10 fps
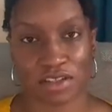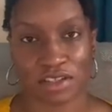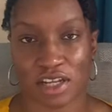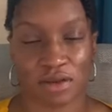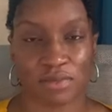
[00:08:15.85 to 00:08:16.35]

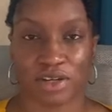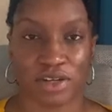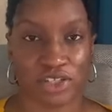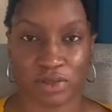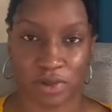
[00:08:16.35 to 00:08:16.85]
I didn't bring no
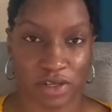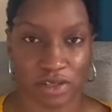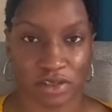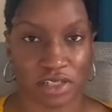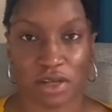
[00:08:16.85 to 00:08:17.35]
gym
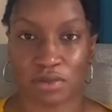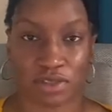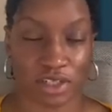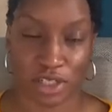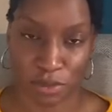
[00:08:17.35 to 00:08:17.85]
clothes and I was
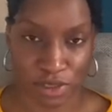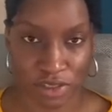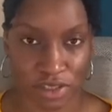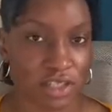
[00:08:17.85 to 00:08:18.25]
not in the mood